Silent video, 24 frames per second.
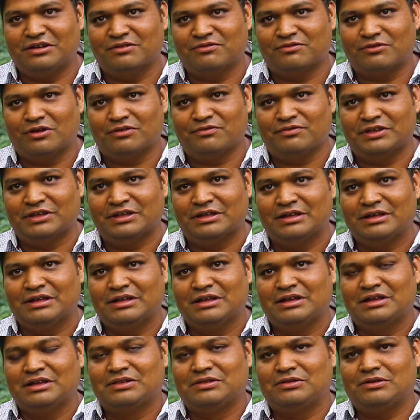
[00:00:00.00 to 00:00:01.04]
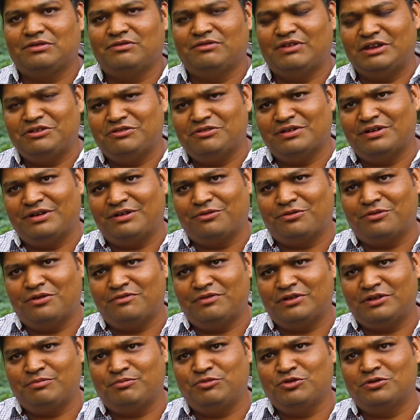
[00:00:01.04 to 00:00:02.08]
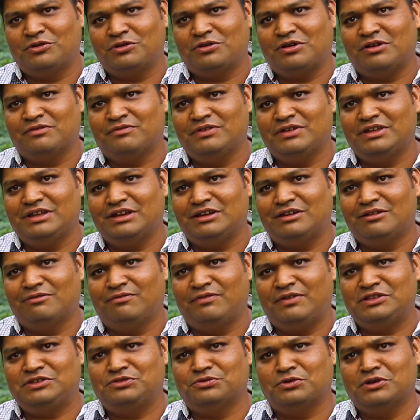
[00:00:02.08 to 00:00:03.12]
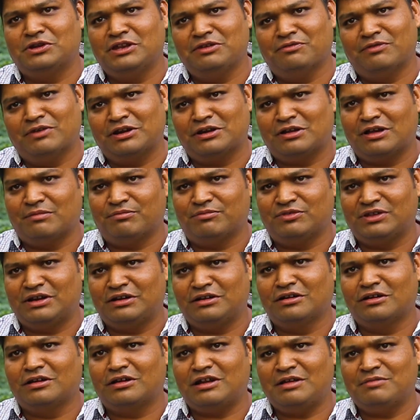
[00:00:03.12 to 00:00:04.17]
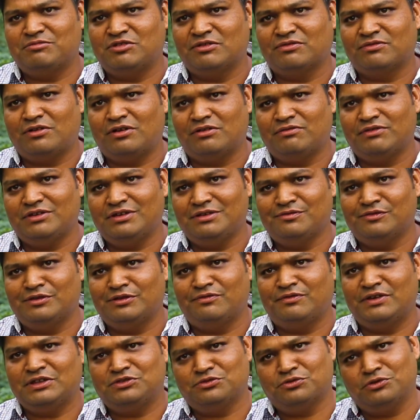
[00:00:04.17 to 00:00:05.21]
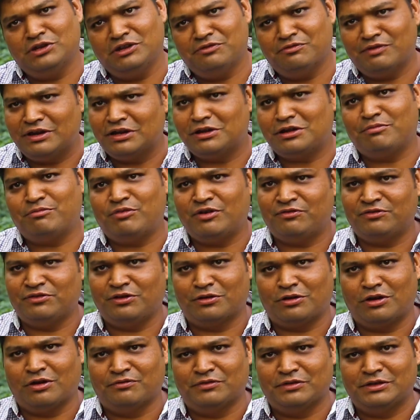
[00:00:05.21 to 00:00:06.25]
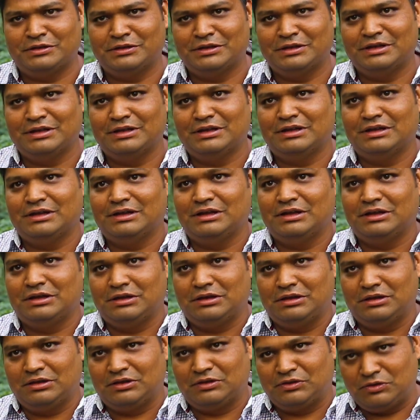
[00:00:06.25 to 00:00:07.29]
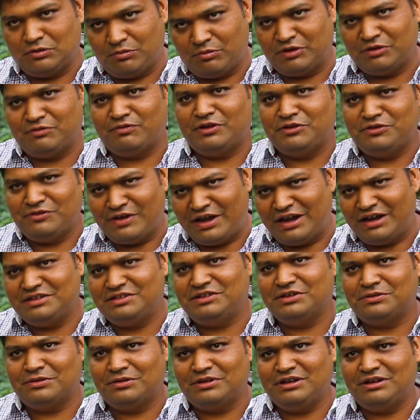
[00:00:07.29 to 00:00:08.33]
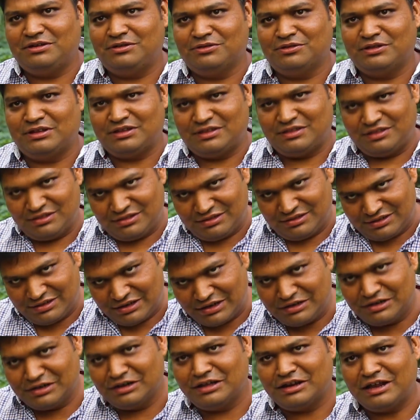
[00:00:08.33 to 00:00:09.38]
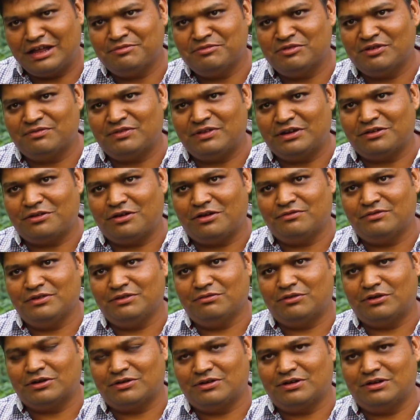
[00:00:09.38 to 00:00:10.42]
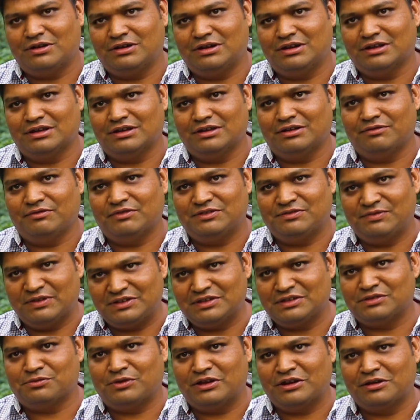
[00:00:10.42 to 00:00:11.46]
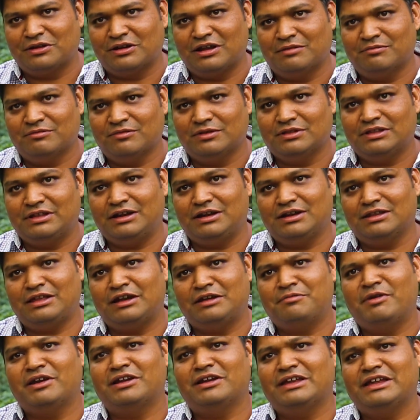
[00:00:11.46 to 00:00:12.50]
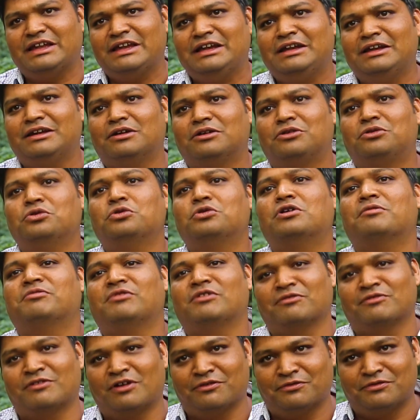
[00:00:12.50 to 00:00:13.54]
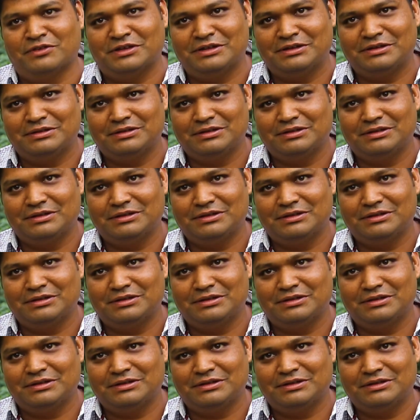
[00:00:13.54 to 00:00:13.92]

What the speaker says: of coffee. So when you go for a pure coffee, it will fetch only 1 cup. Certain grams of coffee will fetch only 1 cup of your coffee. So, but when you add chicory to the certain grams of that coffee, which fetches 1 gram, that might yield 2 cups of coffee.